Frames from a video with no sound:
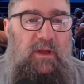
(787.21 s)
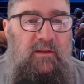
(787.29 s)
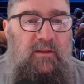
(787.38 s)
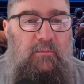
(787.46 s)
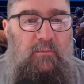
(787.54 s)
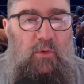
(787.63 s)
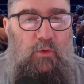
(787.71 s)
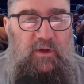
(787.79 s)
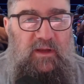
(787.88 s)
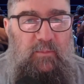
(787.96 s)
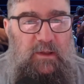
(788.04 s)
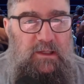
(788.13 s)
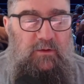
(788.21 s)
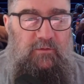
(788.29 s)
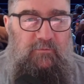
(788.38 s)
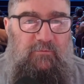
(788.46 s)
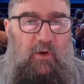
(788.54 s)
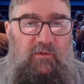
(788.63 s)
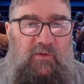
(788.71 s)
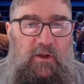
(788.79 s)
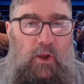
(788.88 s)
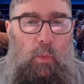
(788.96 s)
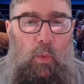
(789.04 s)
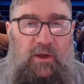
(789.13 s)
in the morning peak on
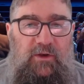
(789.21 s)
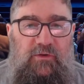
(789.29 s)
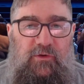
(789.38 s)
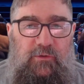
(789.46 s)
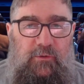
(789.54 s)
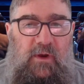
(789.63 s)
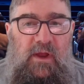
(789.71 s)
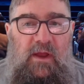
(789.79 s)
5L12.